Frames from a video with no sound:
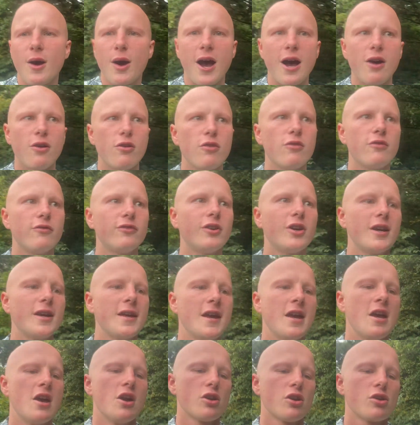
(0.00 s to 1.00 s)
How have I
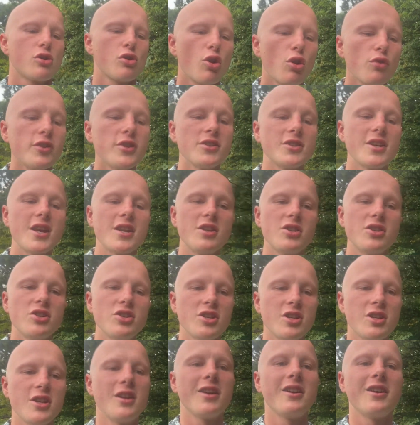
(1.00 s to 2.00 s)
got this
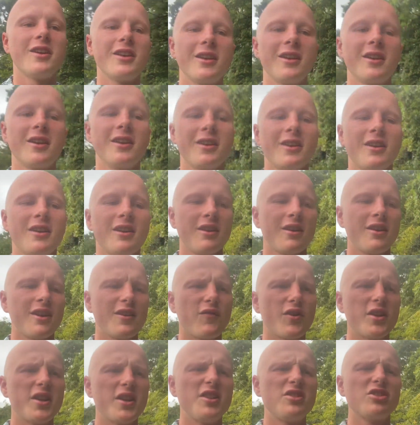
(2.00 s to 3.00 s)
energy if
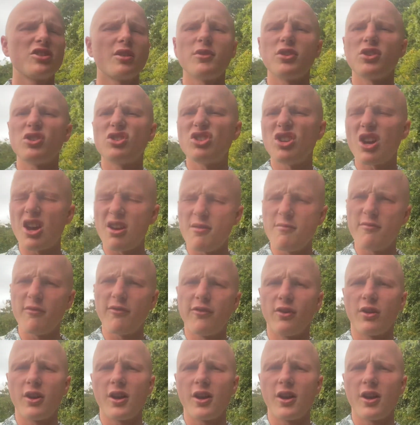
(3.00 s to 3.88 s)
I did something shameful